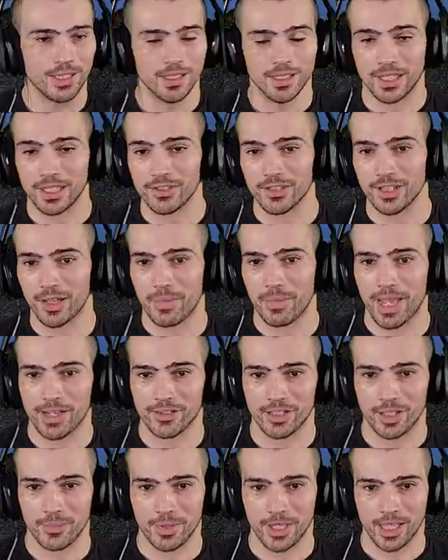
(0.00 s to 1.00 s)
he's not
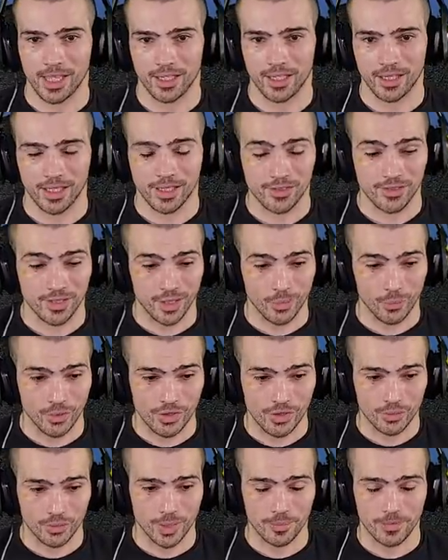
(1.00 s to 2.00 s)
backstepping out of that. He's not
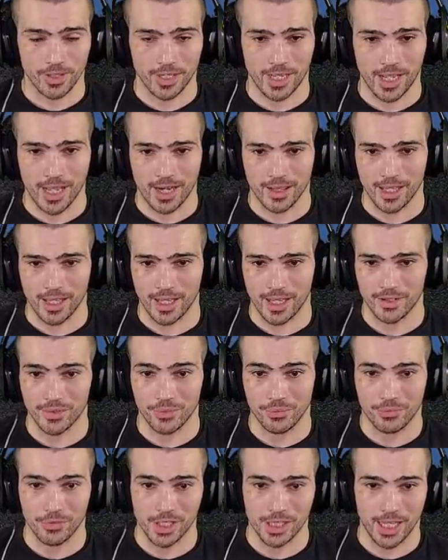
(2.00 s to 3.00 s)
windshowing out of that. It's a
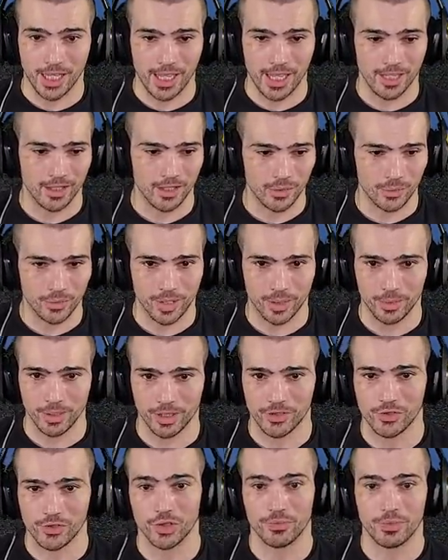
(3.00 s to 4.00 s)
free leg, and you were able to
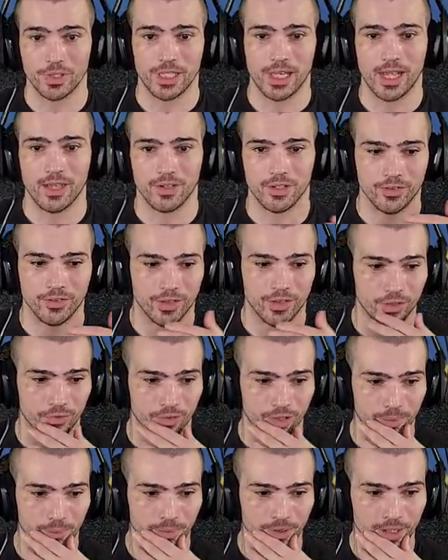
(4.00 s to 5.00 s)
surf it down to your other
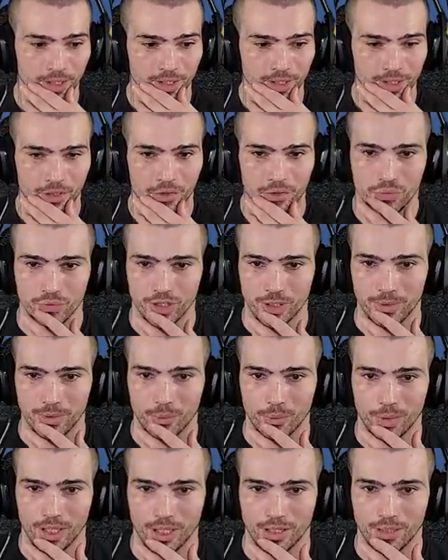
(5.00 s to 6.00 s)
grip extremely
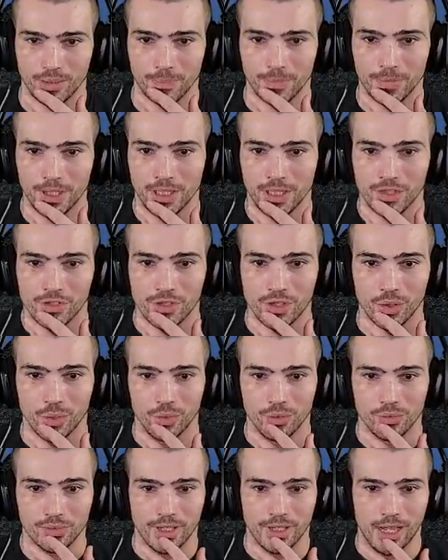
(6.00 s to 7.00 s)
well.
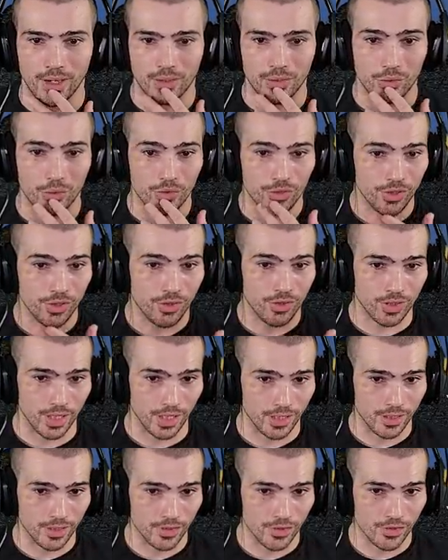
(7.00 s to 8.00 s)
So now you should
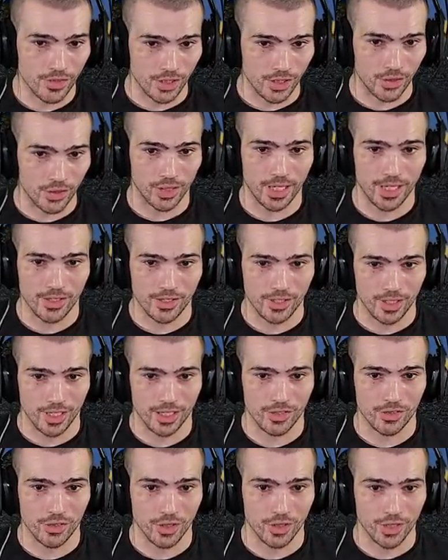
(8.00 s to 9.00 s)
think single X and
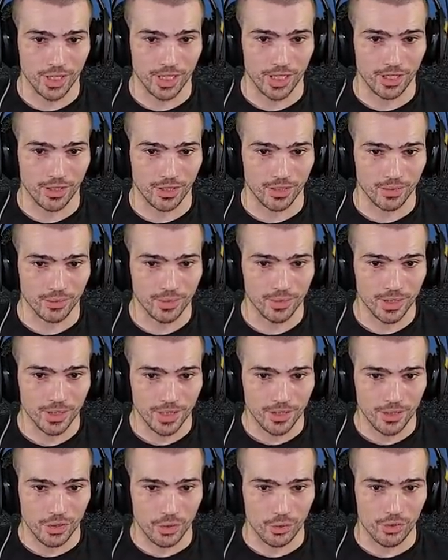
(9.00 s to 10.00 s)
X guard again, though.
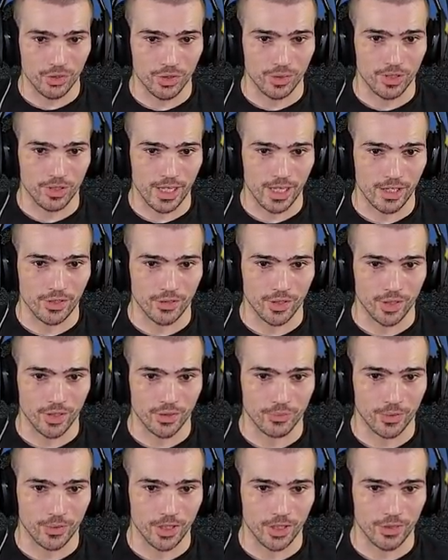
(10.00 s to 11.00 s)
You should take your other
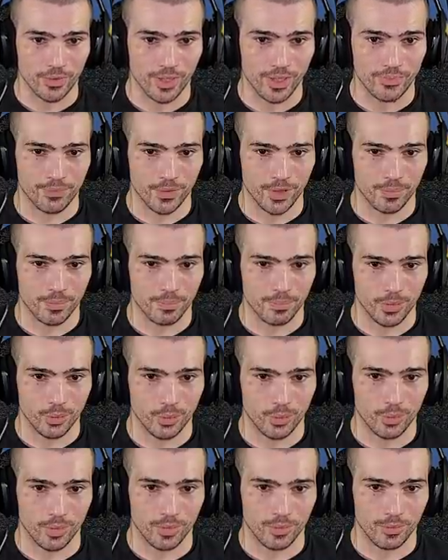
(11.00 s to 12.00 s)
foot, your right foot,
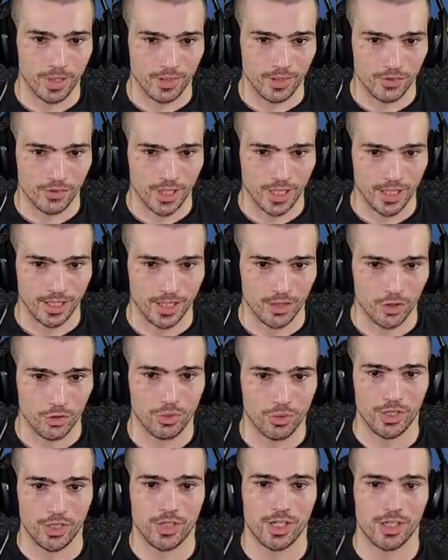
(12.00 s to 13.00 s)
or and kind of like
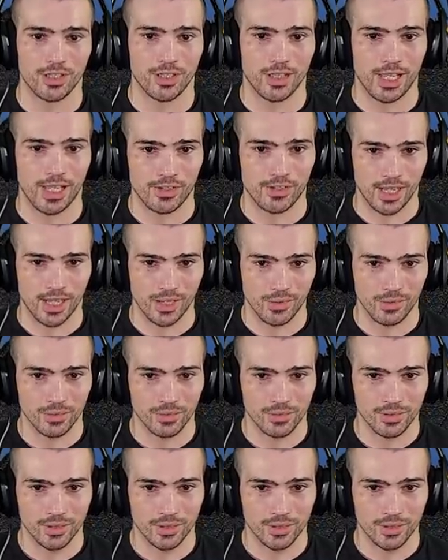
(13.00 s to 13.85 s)
stretch his legs out,